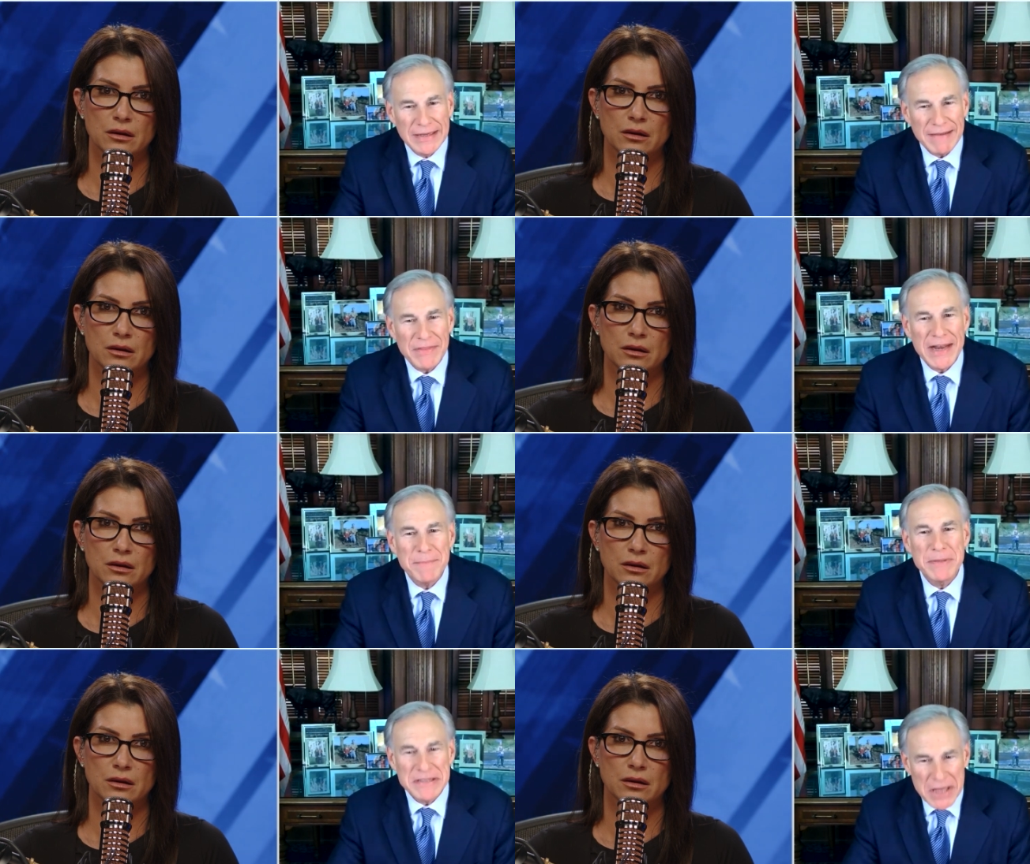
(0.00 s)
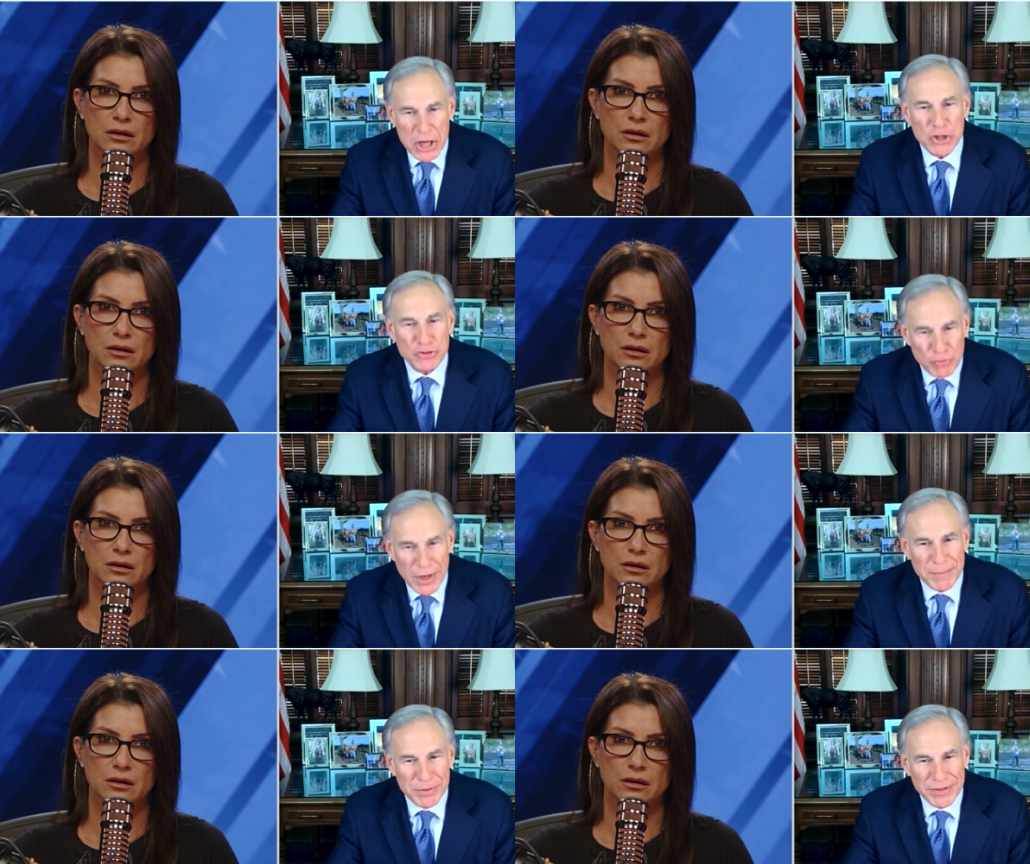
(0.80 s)
Speaker 1: That had been Donald Trump,
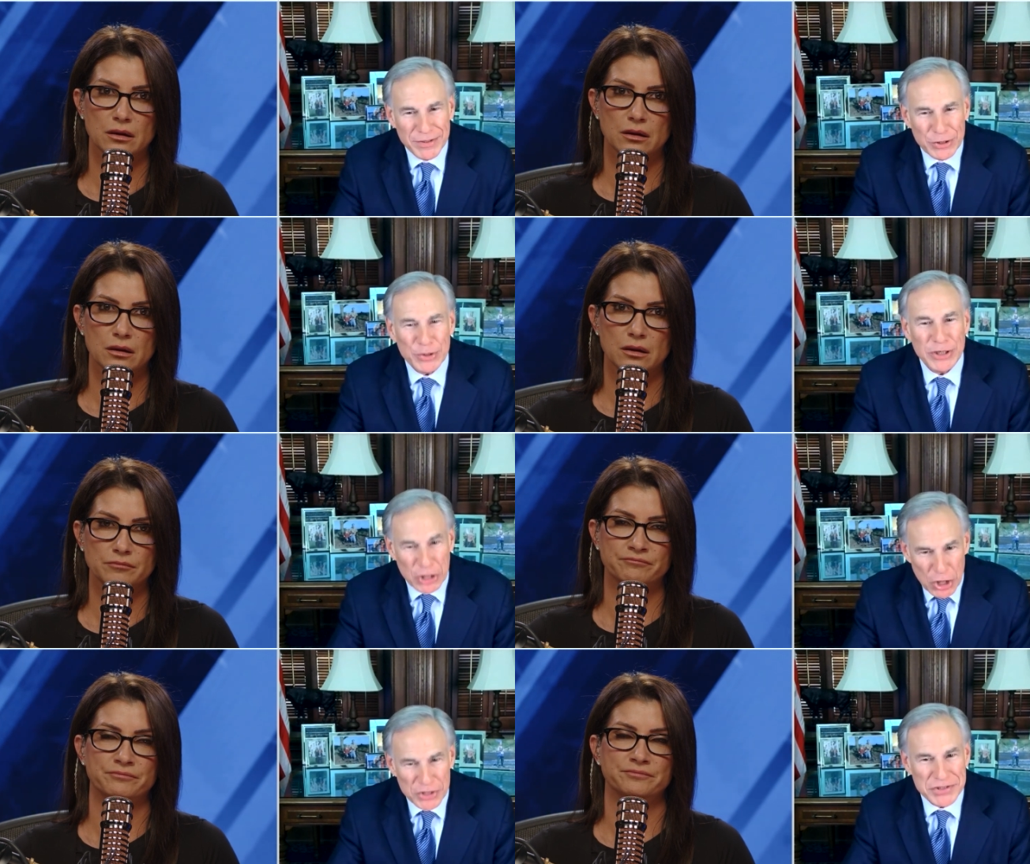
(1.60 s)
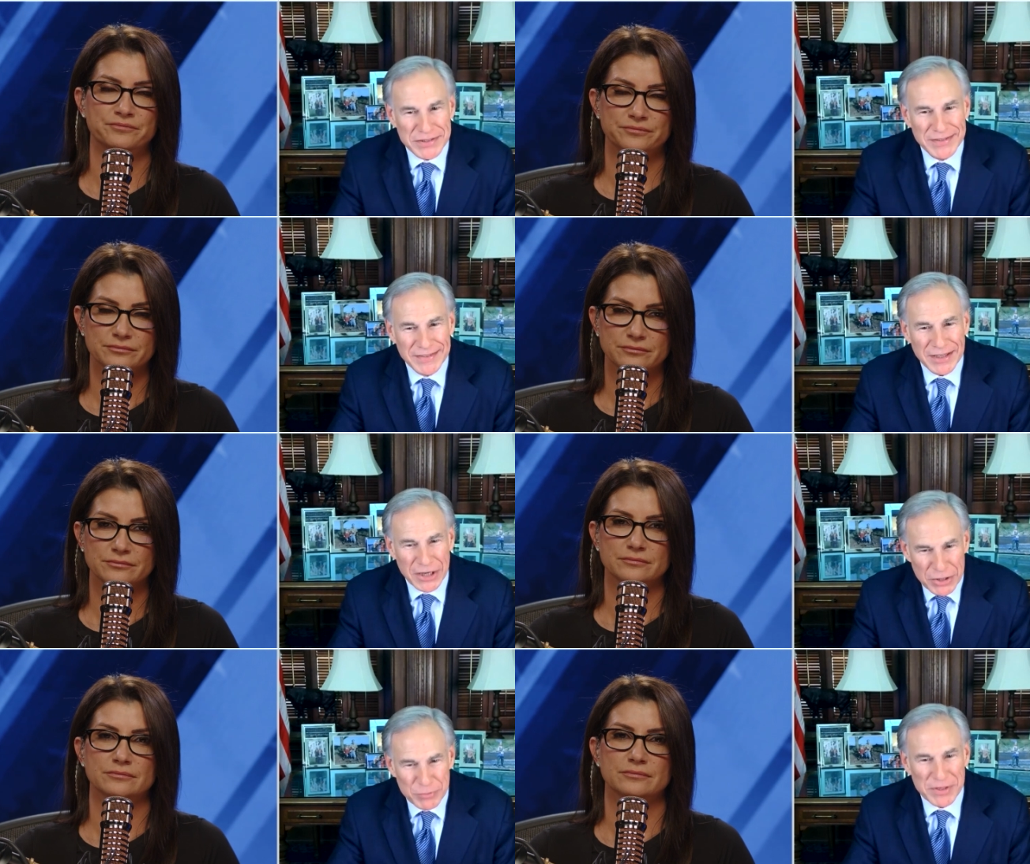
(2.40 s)
who had lost
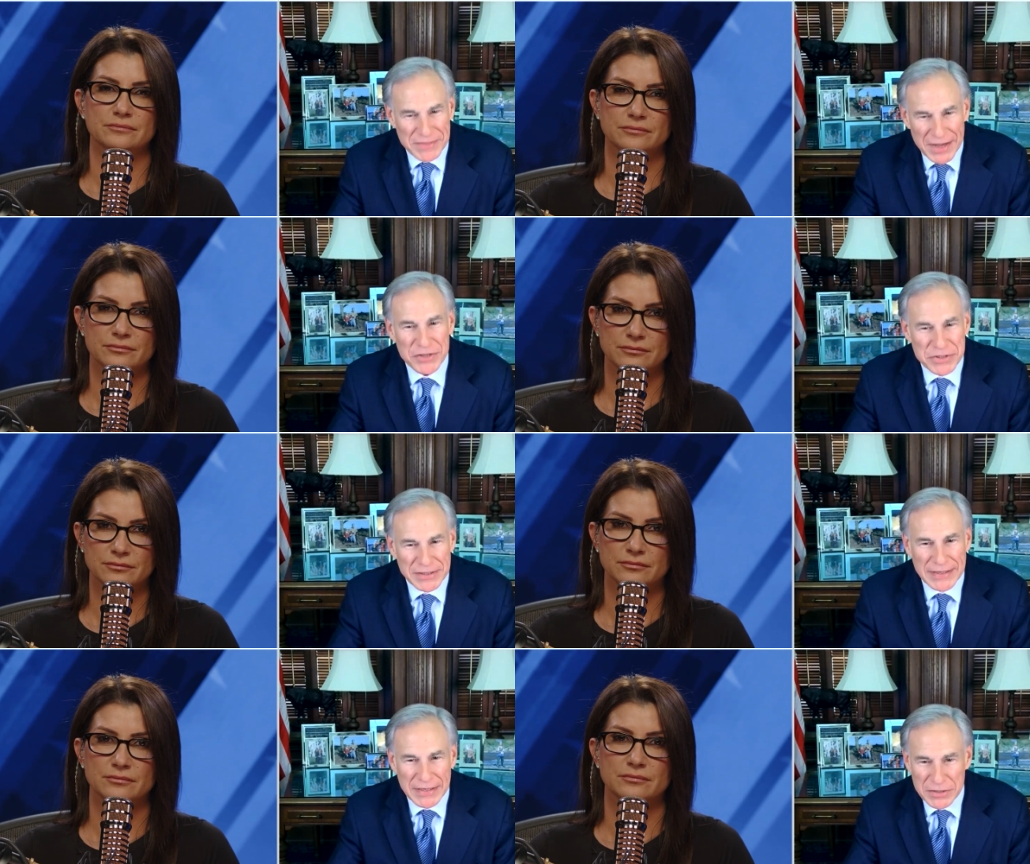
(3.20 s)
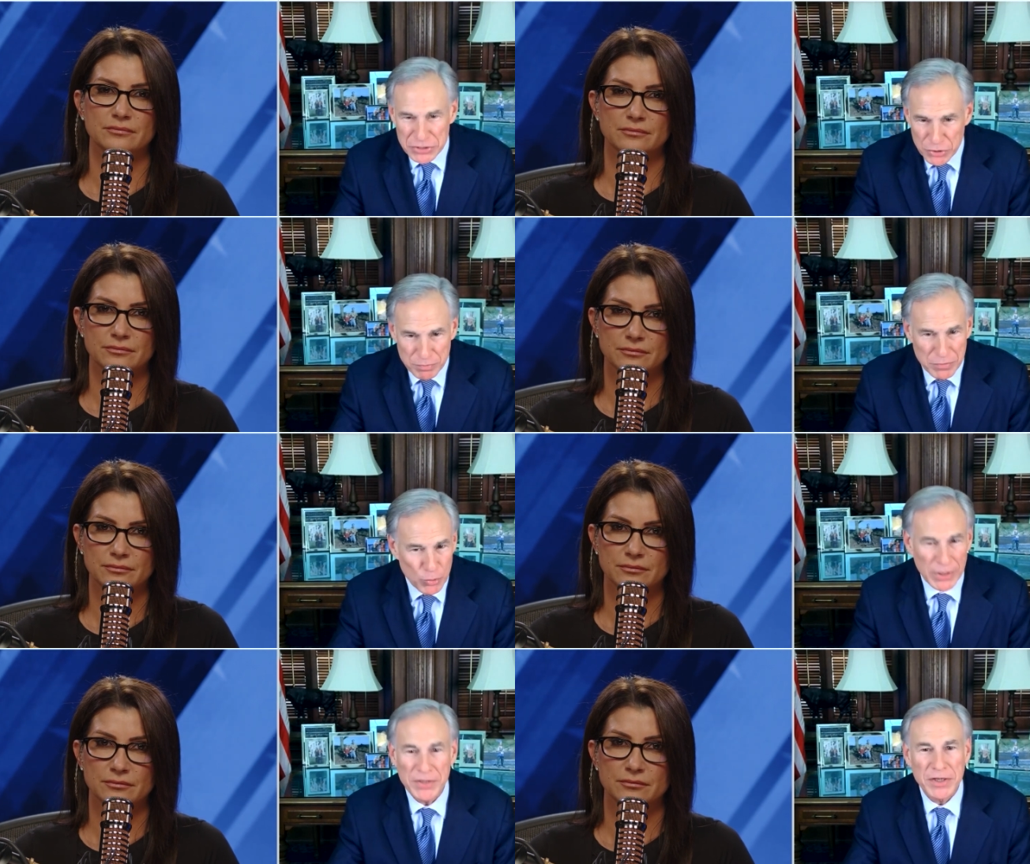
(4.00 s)
100,000 kids who
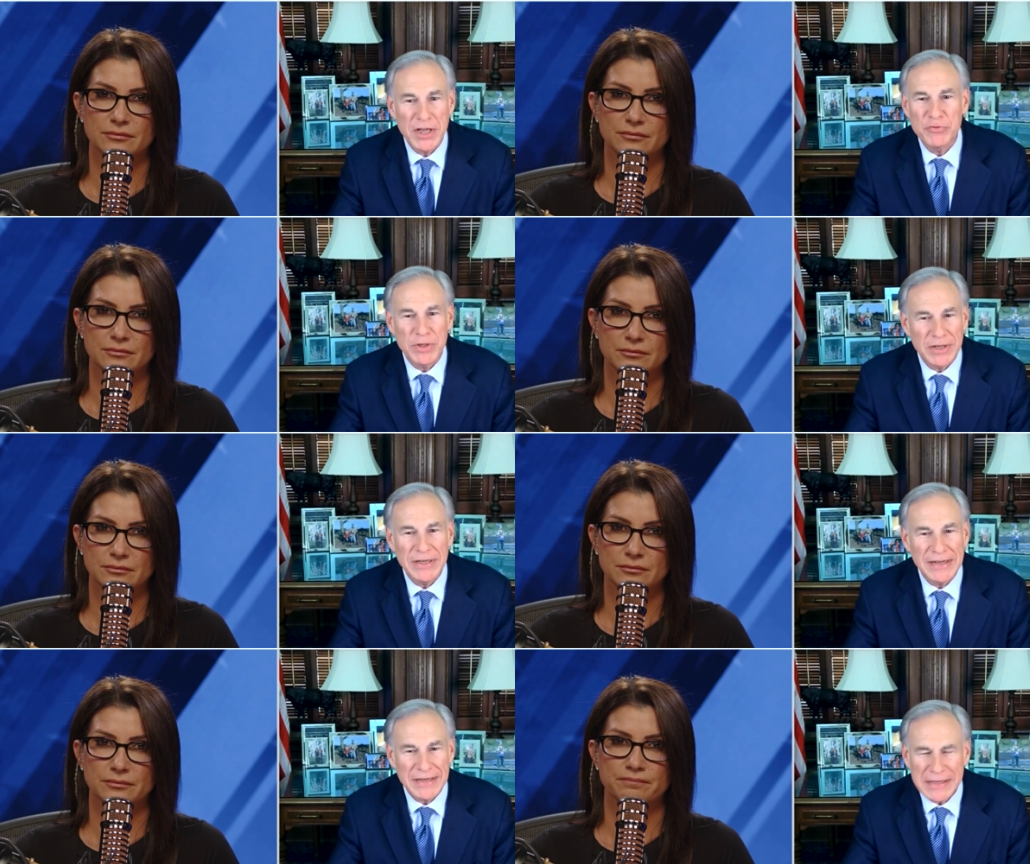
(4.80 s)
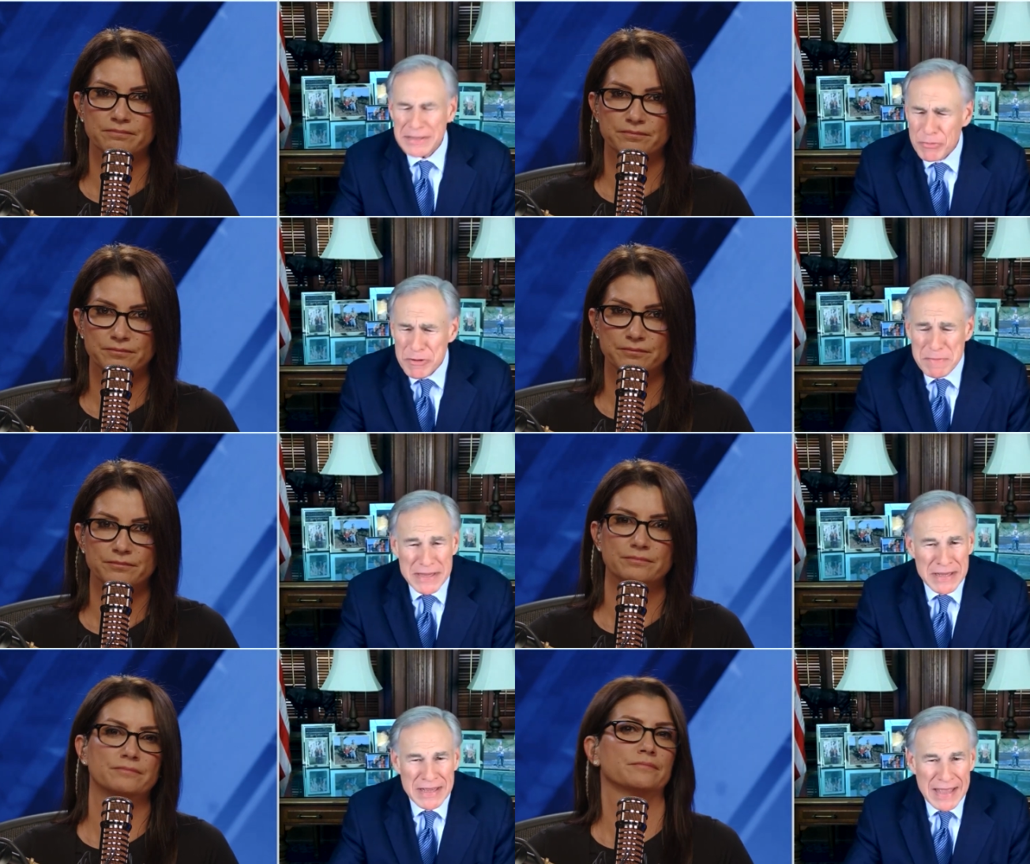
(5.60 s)
were in the country illegally. There would
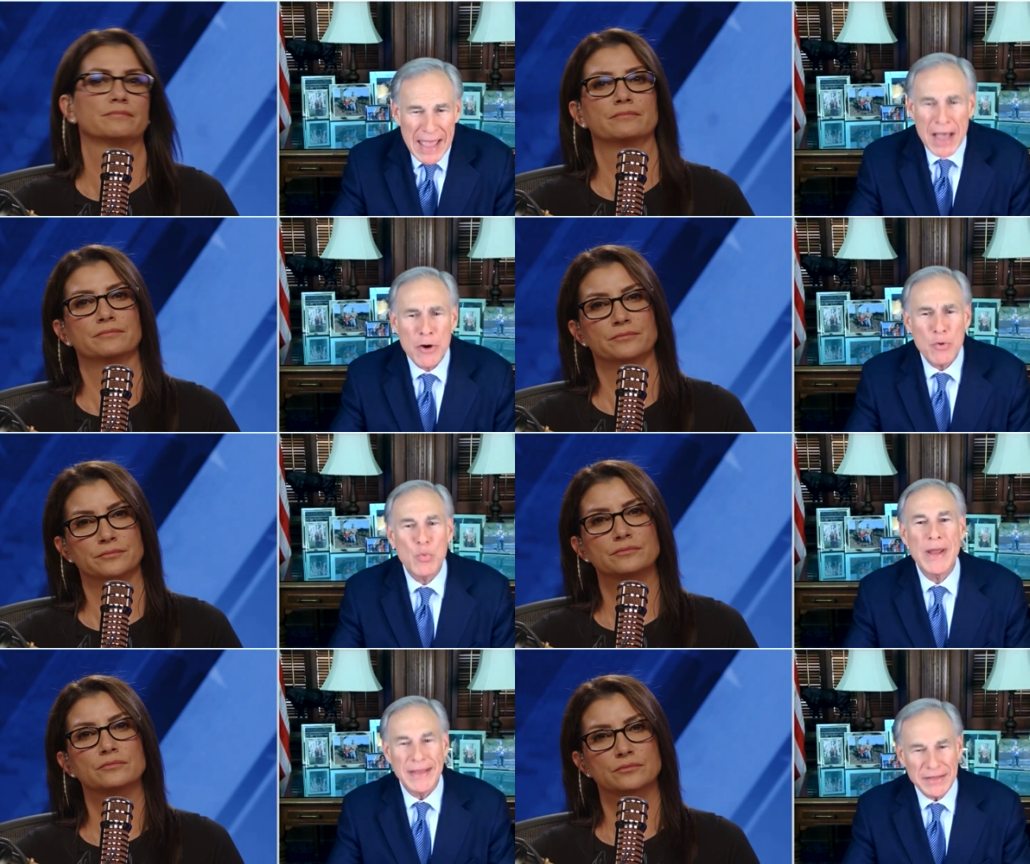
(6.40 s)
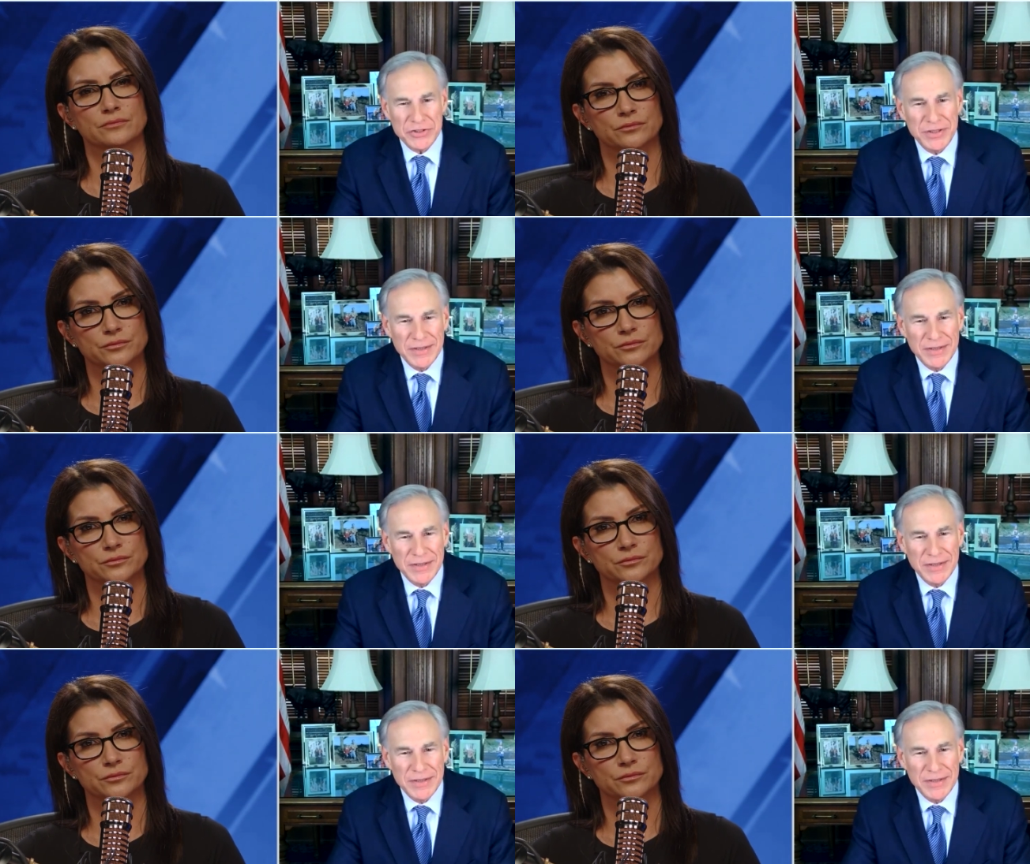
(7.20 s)
be outrage.